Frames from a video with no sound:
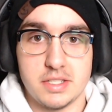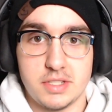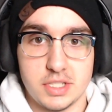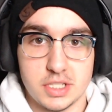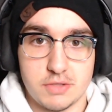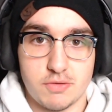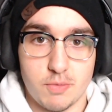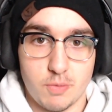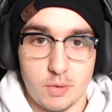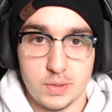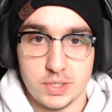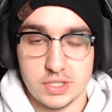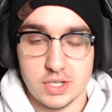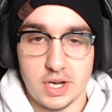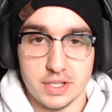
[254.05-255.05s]
just from what we
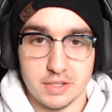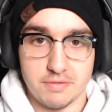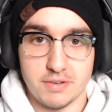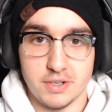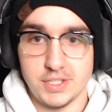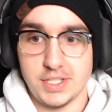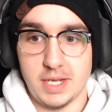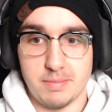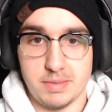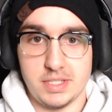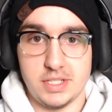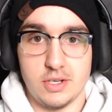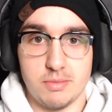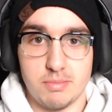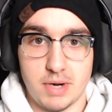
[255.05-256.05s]
saw in the first
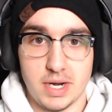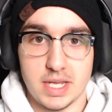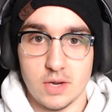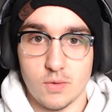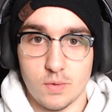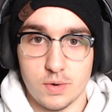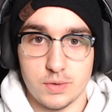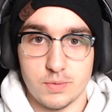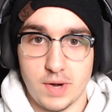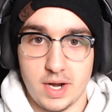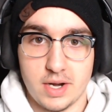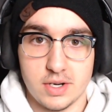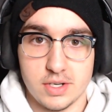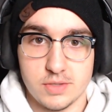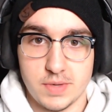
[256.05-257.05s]
episode, breaking world
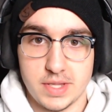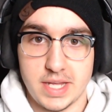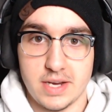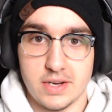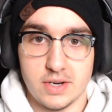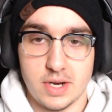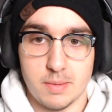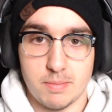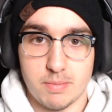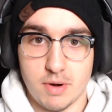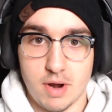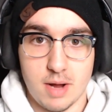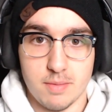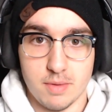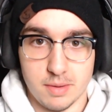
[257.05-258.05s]
records without a
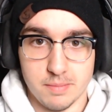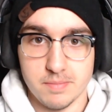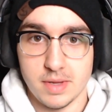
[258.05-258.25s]
problem.